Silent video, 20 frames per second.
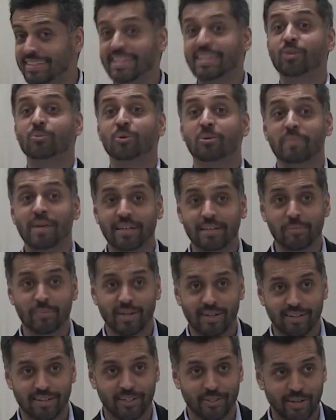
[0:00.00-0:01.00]
He will make
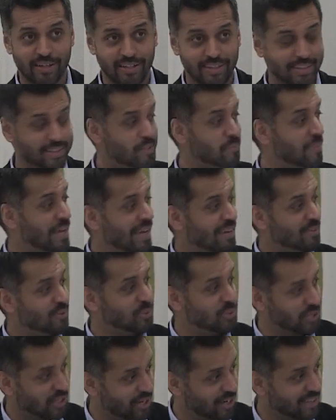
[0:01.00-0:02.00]
America great again, a man
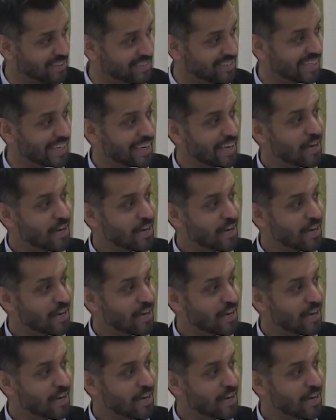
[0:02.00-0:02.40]
who talks